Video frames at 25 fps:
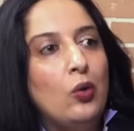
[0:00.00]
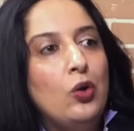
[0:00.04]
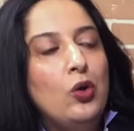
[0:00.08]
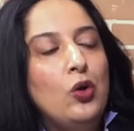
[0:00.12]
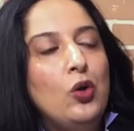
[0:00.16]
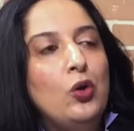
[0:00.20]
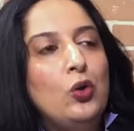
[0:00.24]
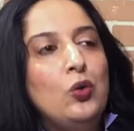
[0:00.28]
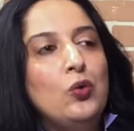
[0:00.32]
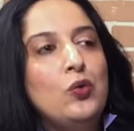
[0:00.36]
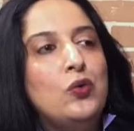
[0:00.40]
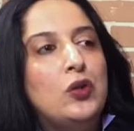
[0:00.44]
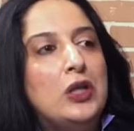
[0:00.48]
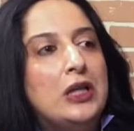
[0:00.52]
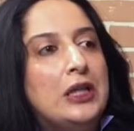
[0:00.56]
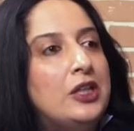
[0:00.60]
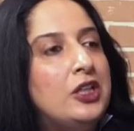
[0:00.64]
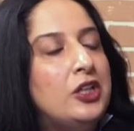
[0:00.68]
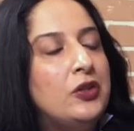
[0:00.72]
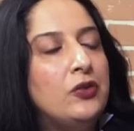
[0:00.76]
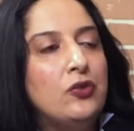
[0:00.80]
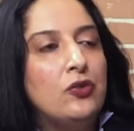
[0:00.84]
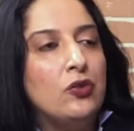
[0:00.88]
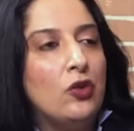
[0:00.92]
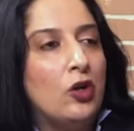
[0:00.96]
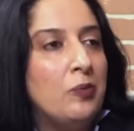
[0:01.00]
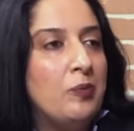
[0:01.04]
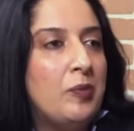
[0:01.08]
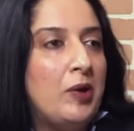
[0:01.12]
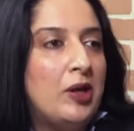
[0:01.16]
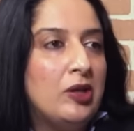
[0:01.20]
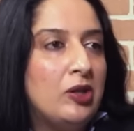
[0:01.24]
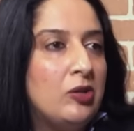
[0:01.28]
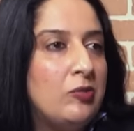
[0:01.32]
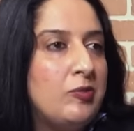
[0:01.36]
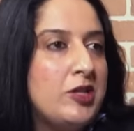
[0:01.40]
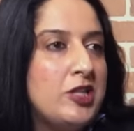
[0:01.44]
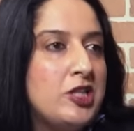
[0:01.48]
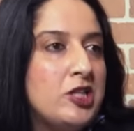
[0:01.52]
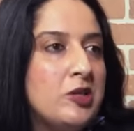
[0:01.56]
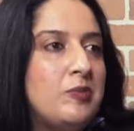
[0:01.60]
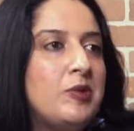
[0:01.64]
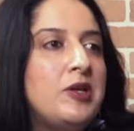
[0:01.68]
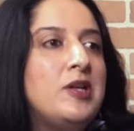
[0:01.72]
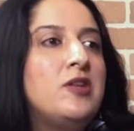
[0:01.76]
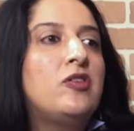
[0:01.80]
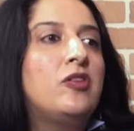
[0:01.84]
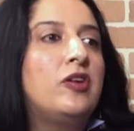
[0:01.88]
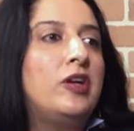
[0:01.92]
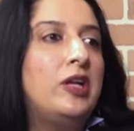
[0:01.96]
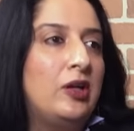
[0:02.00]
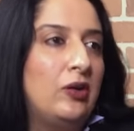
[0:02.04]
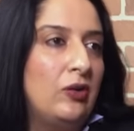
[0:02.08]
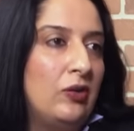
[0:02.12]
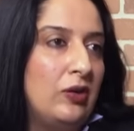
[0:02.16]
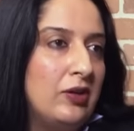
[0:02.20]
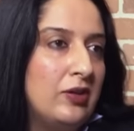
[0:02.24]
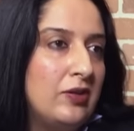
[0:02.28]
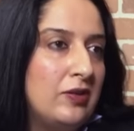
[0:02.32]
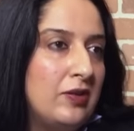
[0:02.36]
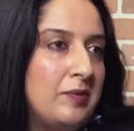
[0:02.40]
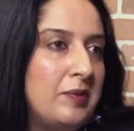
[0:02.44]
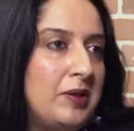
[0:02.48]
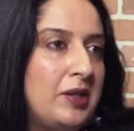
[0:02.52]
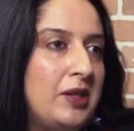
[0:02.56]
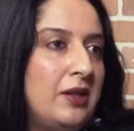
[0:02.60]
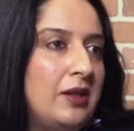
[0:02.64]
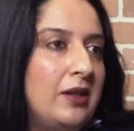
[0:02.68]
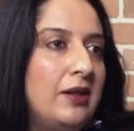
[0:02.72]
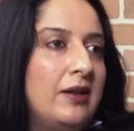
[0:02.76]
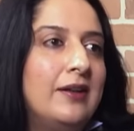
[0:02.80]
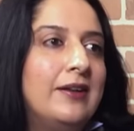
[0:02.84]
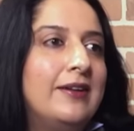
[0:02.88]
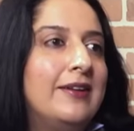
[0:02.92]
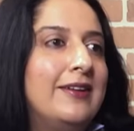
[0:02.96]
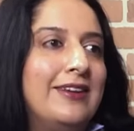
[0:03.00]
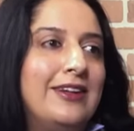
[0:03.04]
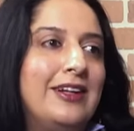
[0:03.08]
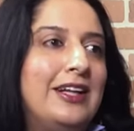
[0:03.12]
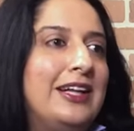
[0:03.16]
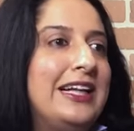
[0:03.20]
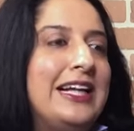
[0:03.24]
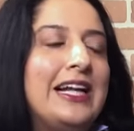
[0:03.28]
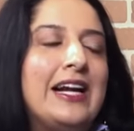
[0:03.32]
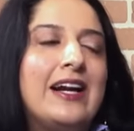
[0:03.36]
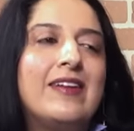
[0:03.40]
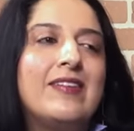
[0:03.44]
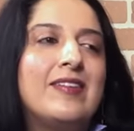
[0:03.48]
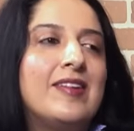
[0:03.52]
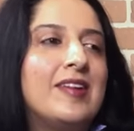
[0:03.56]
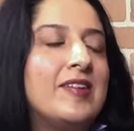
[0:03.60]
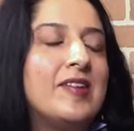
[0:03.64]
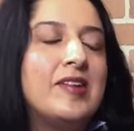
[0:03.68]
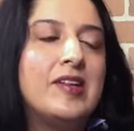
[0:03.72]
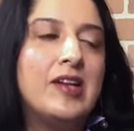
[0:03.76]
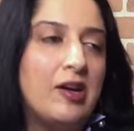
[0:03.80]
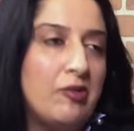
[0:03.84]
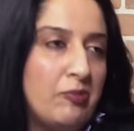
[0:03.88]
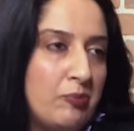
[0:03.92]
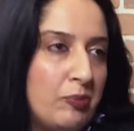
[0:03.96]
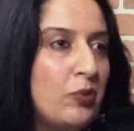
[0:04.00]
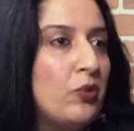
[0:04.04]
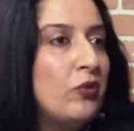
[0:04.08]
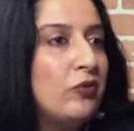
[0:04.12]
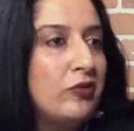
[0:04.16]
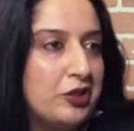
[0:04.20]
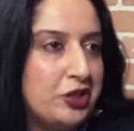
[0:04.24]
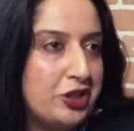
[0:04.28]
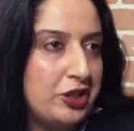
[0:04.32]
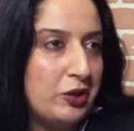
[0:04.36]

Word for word: you know, to say that she was not part of the BJP is ridiculous. I mean, there is enough proof that